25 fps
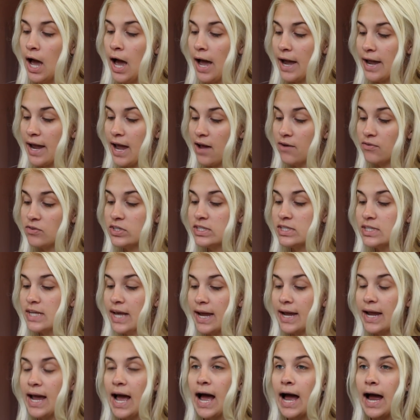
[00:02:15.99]
I have to
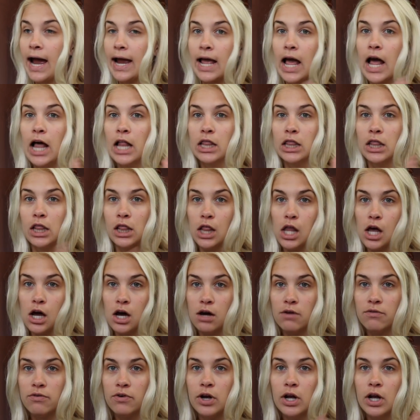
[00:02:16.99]
say, I
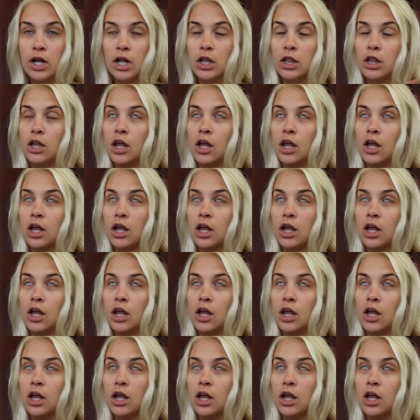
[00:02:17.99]
love,